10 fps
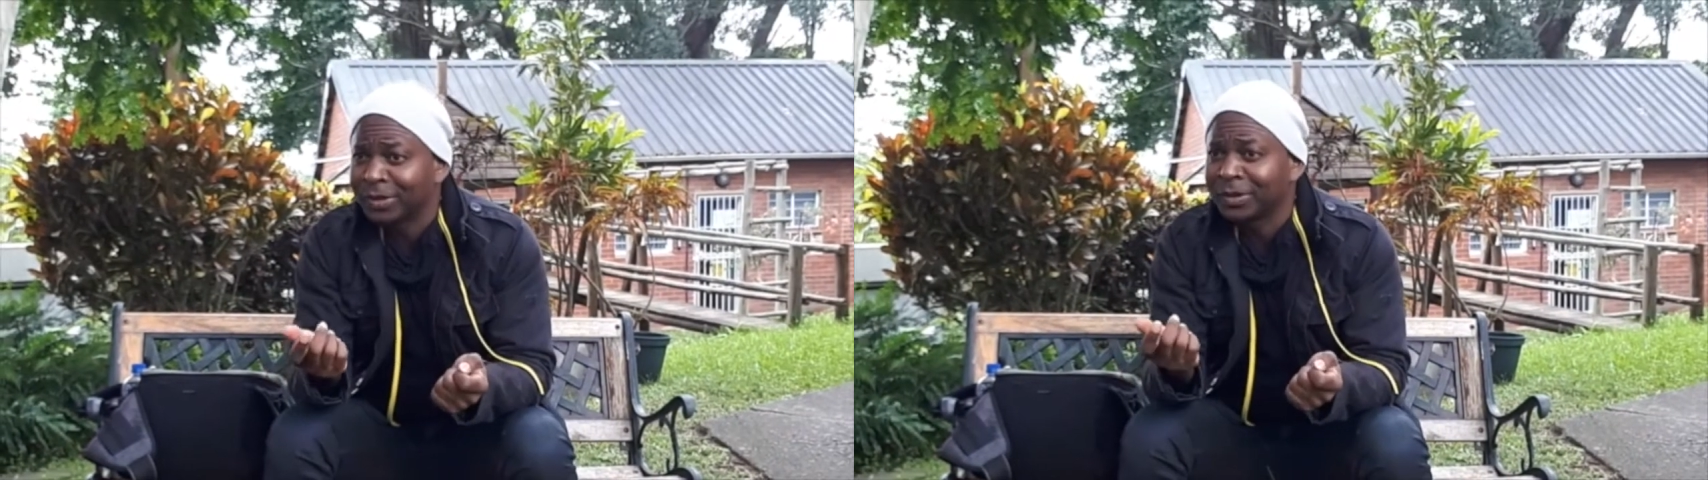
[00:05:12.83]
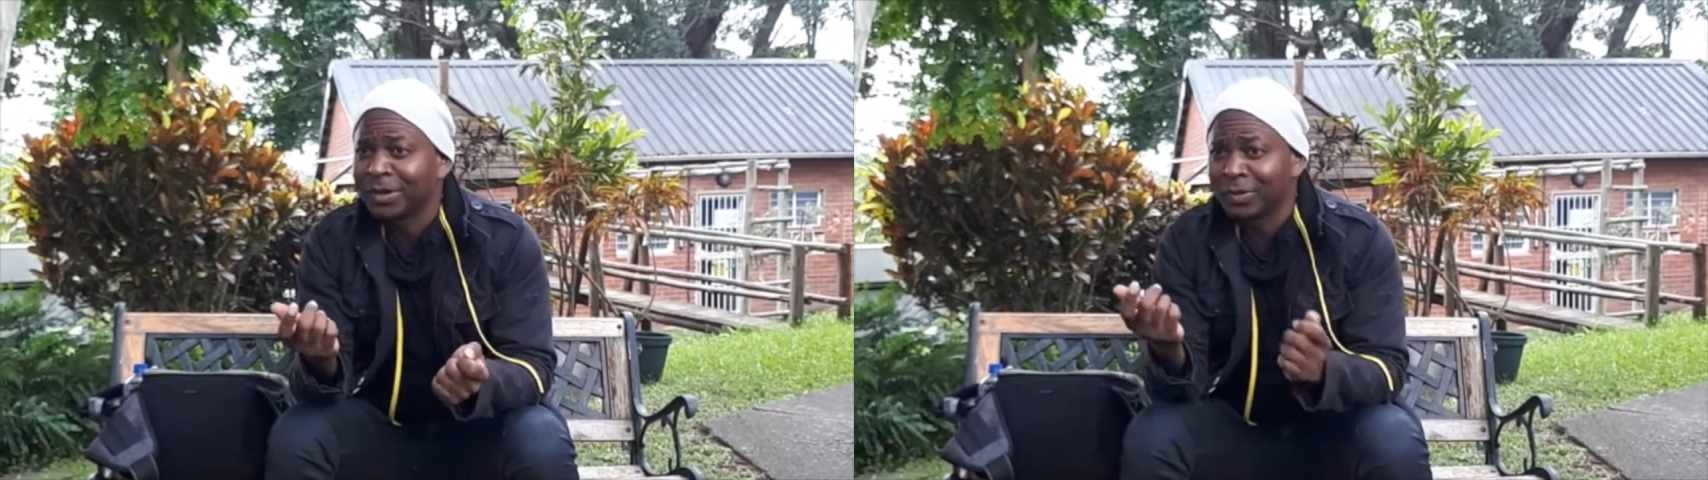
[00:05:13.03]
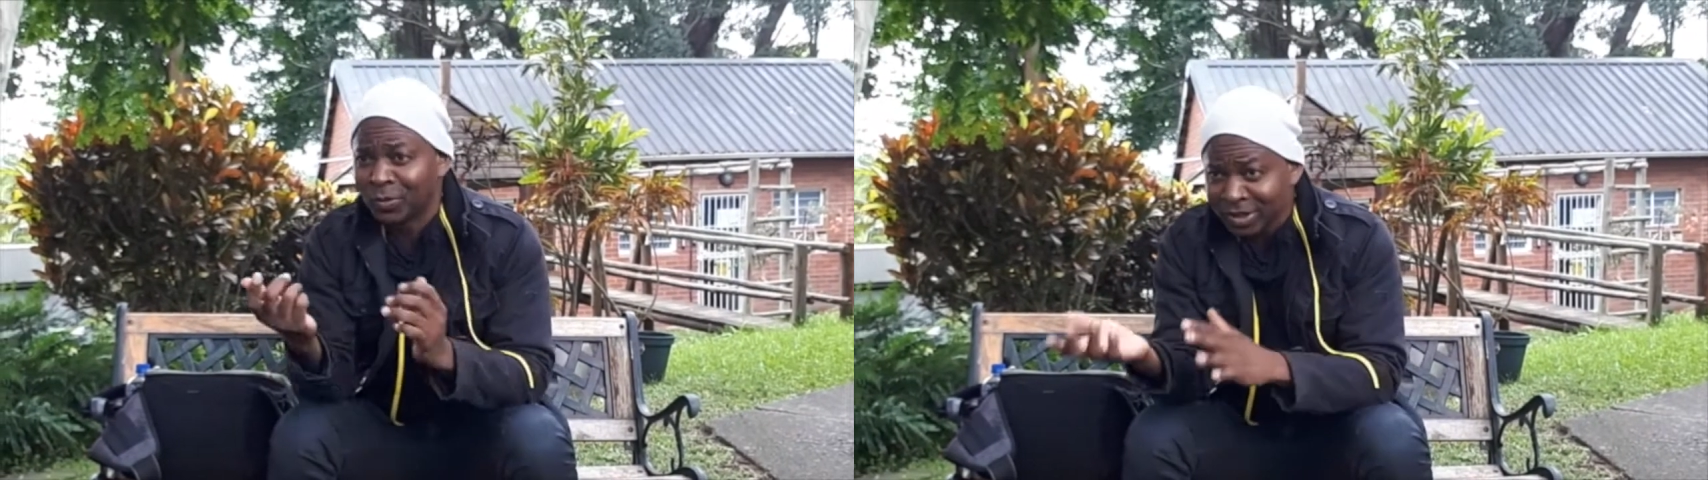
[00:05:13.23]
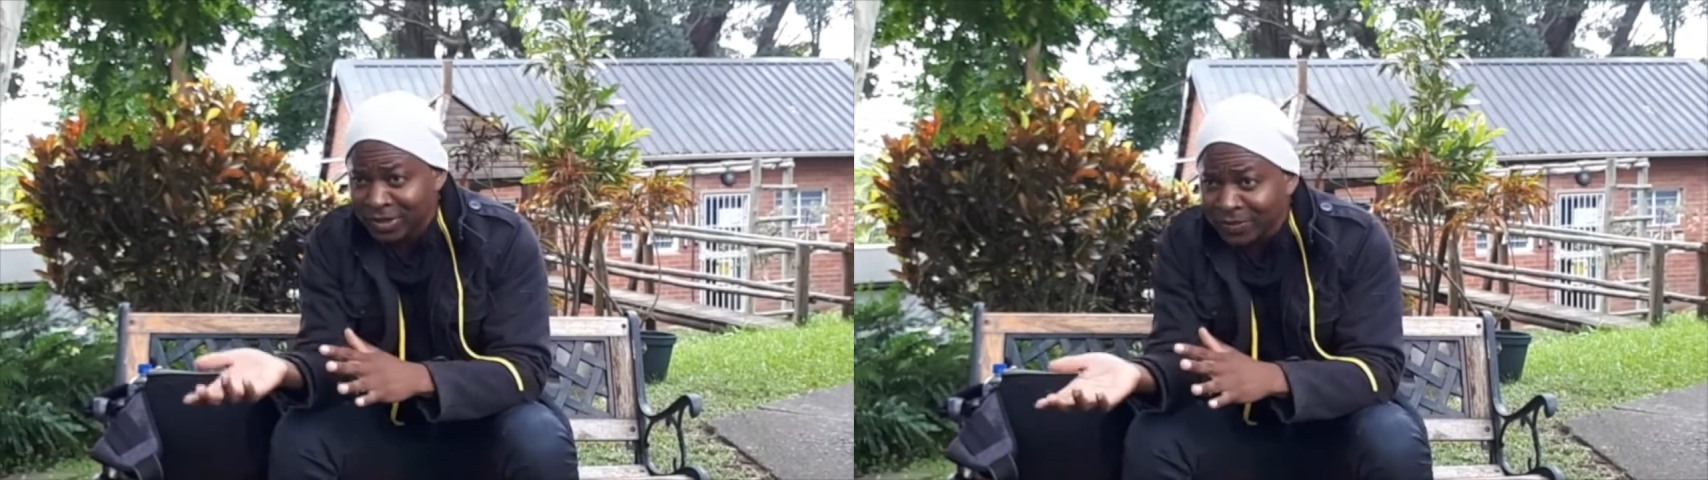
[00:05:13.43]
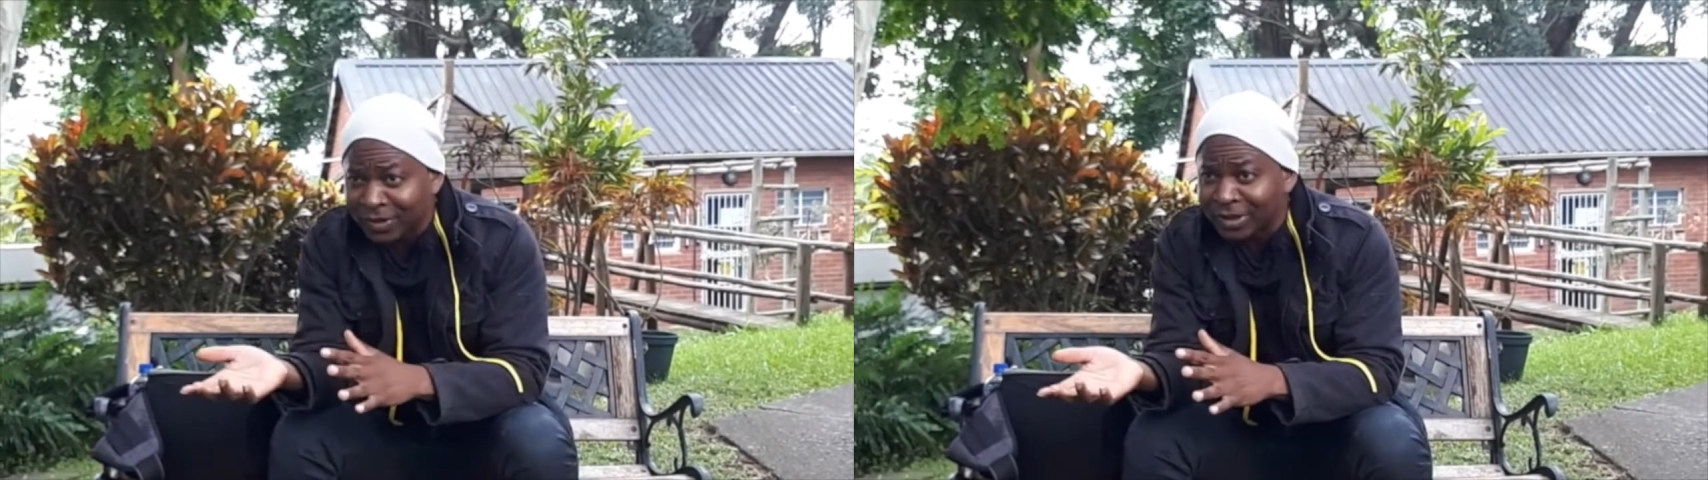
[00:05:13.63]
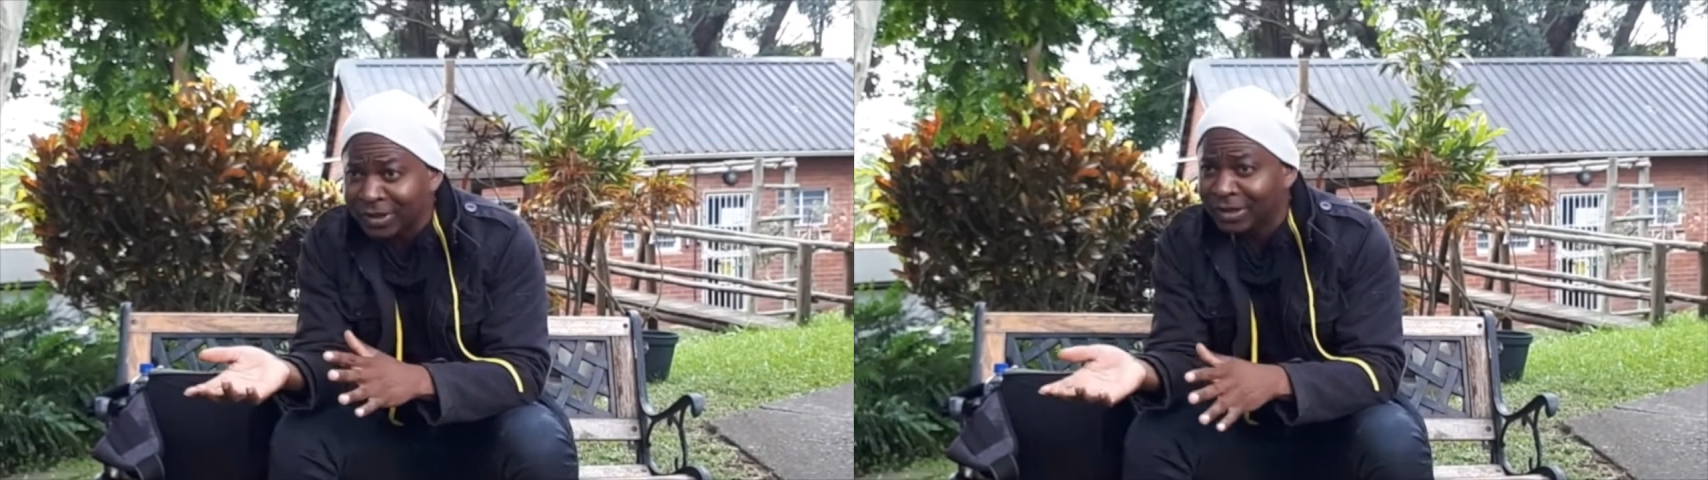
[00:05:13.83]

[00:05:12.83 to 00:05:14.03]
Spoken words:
in Westville.